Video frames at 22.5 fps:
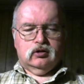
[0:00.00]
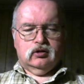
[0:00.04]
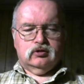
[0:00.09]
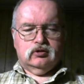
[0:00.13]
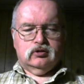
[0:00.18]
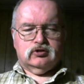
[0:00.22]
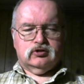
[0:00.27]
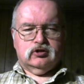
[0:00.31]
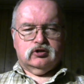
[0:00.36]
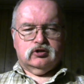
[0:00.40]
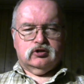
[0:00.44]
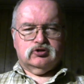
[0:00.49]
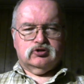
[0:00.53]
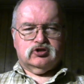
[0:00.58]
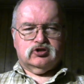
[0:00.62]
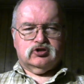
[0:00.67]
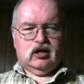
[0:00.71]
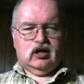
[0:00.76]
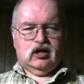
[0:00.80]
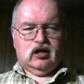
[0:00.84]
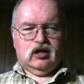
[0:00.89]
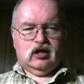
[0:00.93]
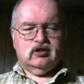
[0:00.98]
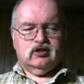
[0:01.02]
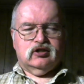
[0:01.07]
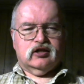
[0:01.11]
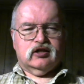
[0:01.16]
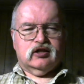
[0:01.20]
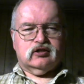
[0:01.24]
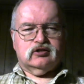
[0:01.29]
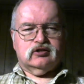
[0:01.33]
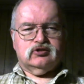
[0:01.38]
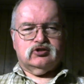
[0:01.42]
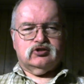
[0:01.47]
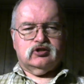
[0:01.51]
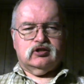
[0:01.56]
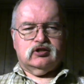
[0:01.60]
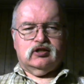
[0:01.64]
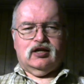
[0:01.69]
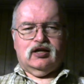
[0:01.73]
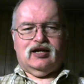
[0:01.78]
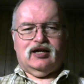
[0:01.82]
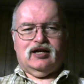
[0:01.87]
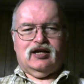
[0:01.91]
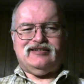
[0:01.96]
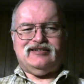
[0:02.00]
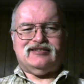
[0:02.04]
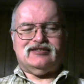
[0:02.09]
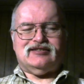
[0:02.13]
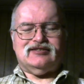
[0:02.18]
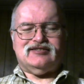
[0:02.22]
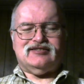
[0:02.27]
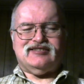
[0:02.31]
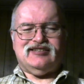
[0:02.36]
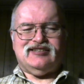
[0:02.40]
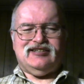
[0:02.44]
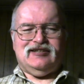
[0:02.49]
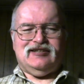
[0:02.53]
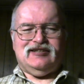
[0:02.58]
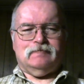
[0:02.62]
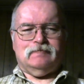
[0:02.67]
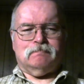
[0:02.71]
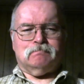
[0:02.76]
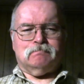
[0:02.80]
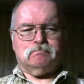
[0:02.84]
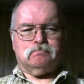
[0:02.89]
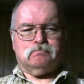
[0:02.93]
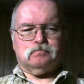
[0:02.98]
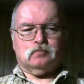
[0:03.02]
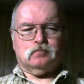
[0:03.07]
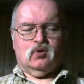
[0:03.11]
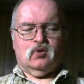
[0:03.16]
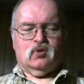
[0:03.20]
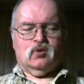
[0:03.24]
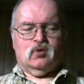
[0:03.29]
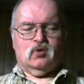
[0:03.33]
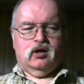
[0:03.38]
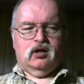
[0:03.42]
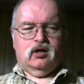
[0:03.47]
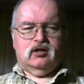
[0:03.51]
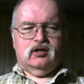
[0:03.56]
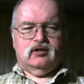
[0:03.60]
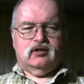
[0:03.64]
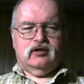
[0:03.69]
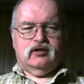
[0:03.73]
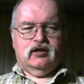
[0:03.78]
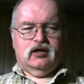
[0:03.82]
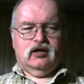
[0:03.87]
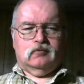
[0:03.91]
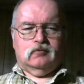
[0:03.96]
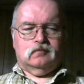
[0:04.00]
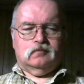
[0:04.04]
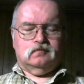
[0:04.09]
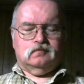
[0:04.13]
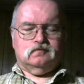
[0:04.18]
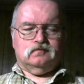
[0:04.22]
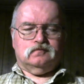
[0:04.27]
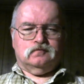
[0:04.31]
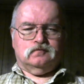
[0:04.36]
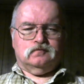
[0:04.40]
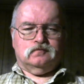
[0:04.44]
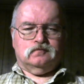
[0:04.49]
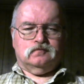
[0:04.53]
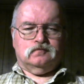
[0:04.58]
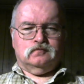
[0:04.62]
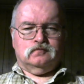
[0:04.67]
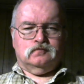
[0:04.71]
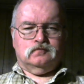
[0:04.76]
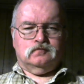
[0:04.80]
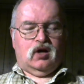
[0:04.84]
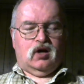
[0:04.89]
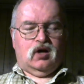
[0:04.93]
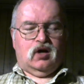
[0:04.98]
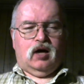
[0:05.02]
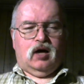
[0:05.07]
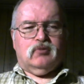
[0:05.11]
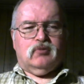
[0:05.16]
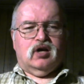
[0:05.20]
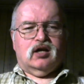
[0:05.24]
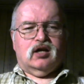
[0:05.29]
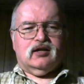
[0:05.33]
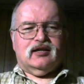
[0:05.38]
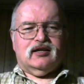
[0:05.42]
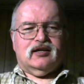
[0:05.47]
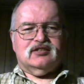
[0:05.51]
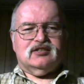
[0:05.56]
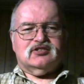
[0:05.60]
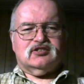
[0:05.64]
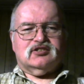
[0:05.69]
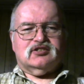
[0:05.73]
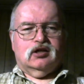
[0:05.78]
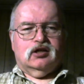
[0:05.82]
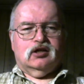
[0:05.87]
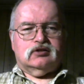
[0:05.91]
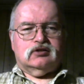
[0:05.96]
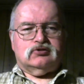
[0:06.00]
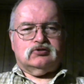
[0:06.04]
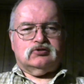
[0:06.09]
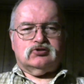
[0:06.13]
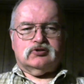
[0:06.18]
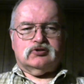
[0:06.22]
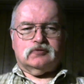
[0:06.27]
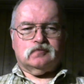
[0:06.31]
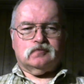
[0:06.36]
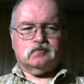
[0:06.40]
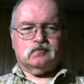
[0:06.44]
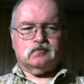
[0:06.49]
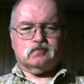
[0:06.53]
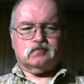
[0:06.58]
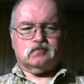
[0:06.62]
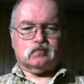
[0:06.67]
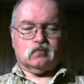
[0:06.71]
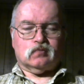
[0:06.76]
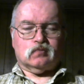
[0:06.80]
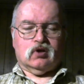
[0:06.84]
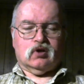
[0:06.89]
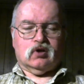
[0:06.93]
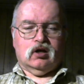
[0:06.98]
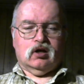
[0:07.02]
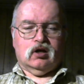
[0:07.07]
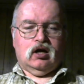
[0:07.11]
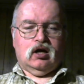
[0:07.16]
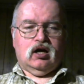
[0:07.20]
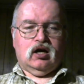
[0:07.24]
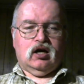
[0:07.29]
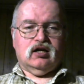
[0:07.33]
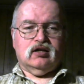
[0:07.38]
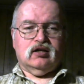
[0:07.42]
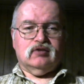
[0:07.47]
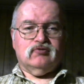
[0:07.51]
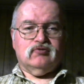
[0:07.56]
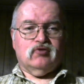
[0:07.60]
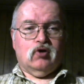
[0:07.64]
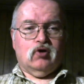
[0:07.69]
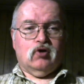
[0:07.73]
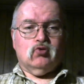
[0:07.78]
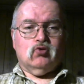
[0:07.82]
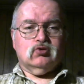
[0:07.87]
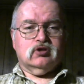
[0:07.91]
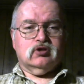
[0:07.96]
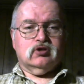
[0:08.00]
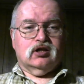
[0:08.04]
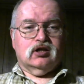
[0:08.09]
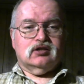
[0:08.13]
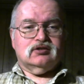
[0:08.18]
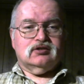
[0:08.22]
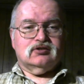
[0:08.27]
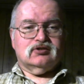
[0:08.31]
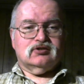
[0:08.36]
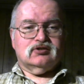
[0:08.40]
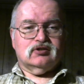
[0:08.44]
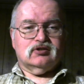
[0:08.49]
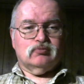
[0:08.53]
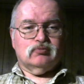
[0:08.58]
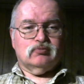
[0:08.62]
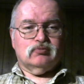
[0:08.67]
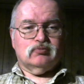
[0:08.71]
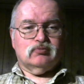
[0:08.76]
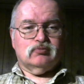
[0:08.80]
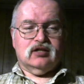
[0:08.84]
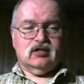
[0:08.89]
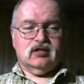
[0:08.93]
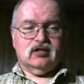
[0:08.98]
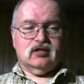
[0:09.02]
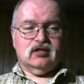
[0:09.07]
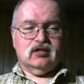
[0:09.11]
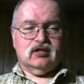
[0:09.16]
She was shot in the neck and she died at the scene. Now, I'm not against guns. I've owned guns in the past.